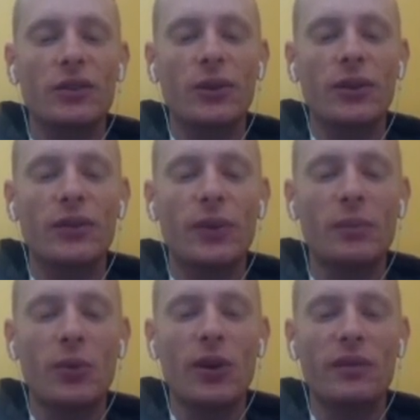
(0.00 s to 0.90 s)
sort of
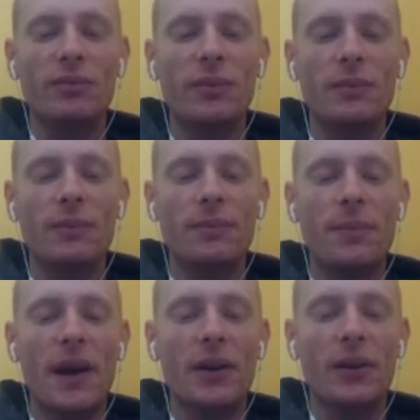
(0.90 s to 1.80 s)
one more
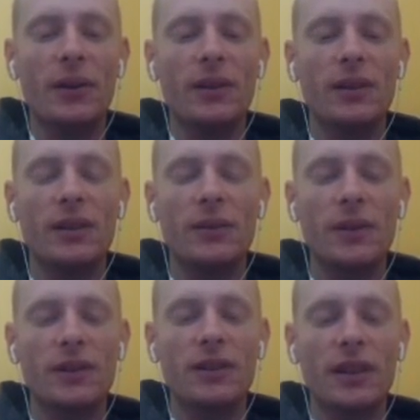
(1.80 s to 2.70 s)
battle,
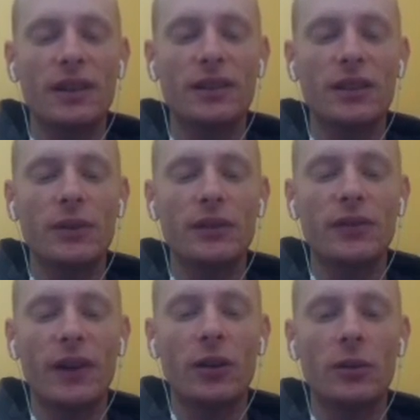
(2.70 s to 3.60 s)
which is like a secret
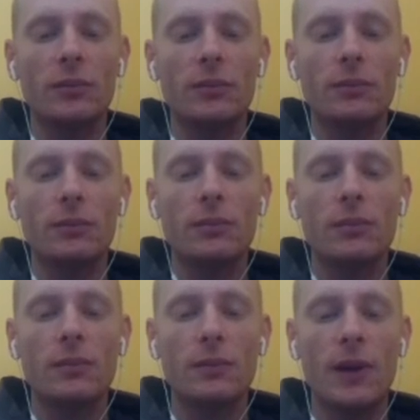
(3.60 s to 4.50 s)
final
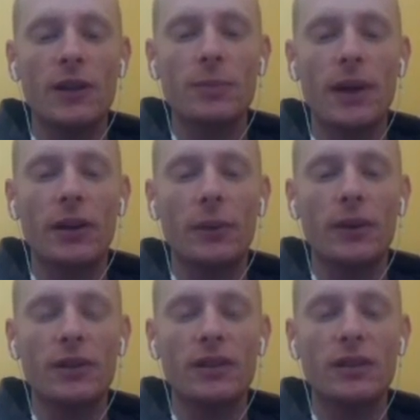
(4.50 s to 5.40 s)
boss battle,
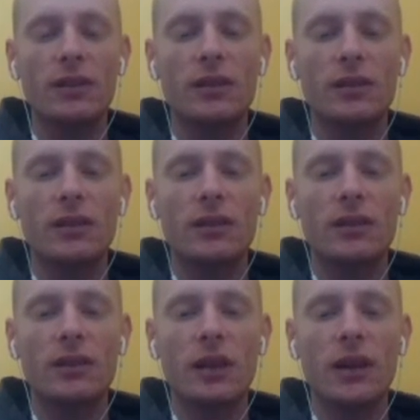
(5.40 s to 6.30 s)
which is
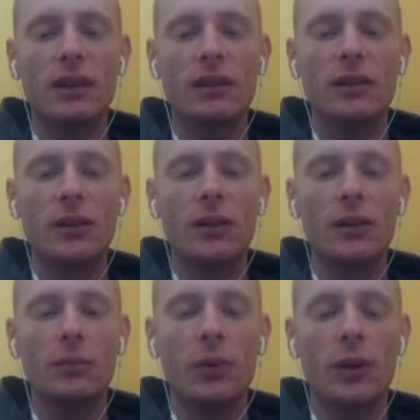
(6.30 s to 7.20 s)
not at
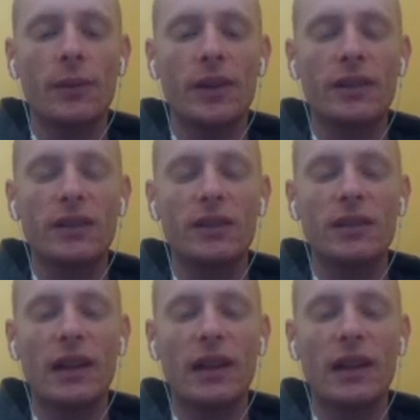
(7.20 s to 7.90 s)
all important because the